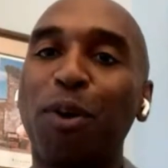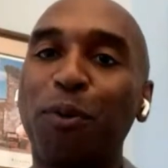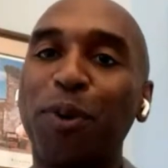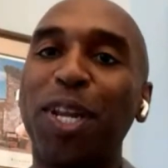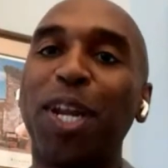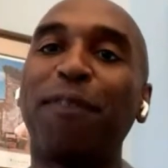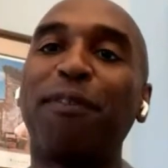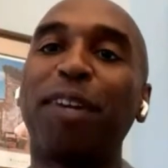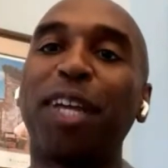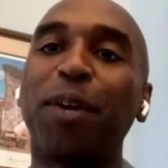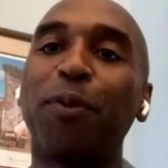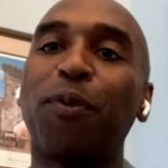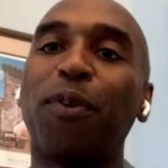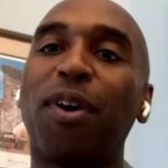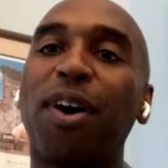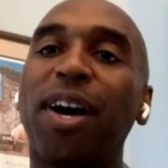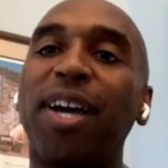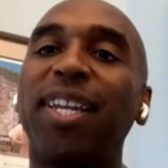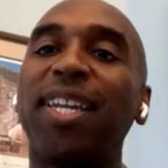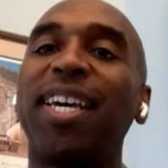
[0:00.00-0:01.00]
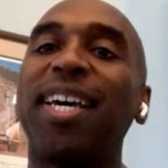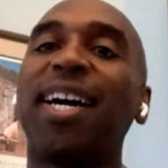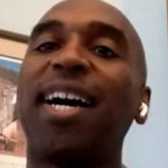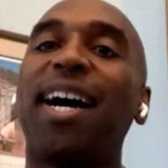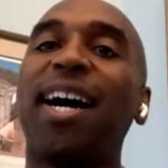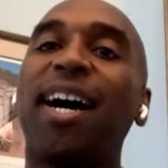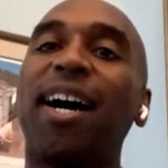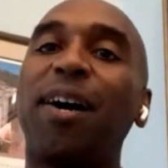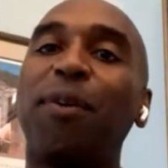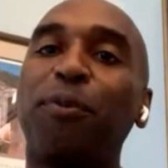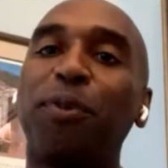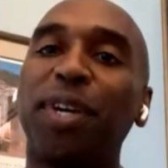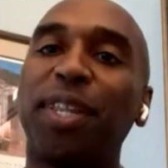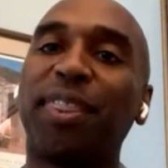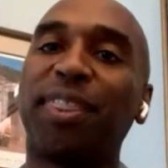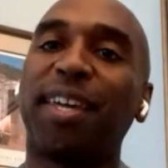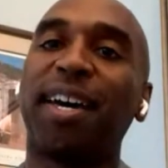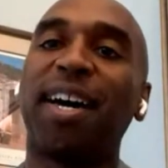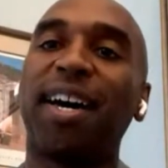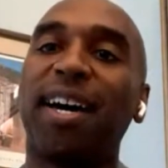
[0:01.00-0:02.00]
whenever they want,
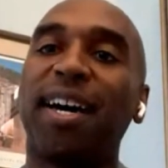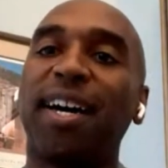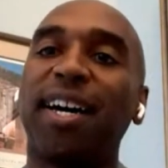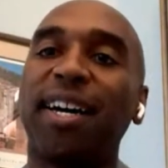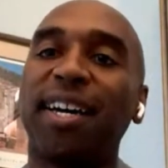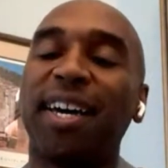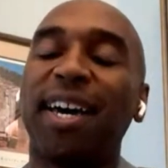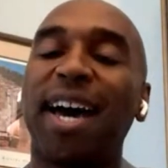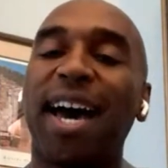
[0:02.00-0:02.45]
however